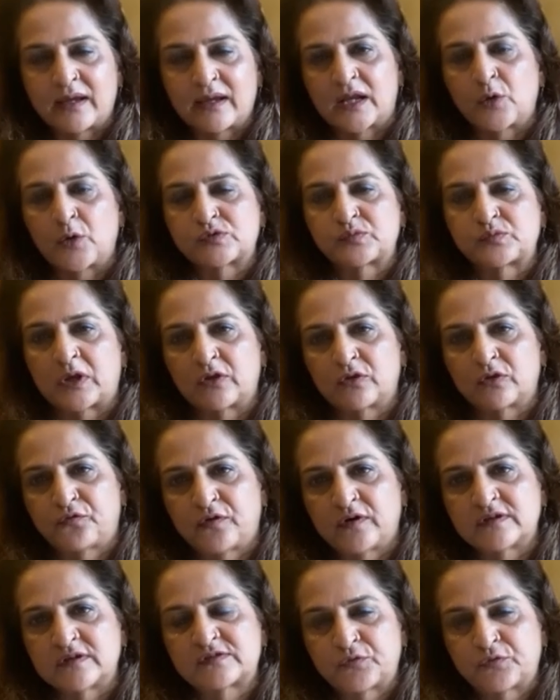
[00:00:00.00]
And I was one of the
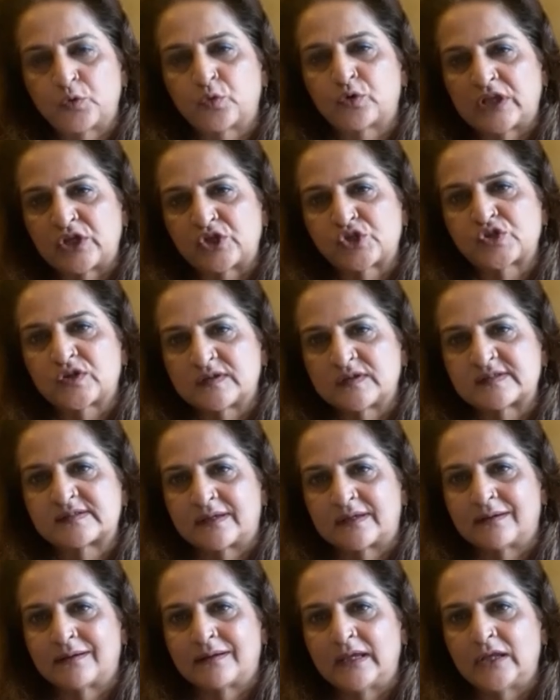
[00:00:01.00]
first few teachers,
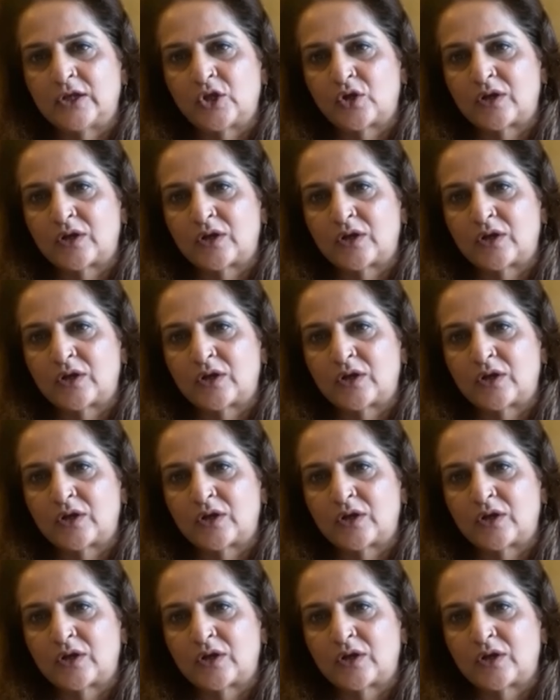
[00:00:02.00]
Heal Your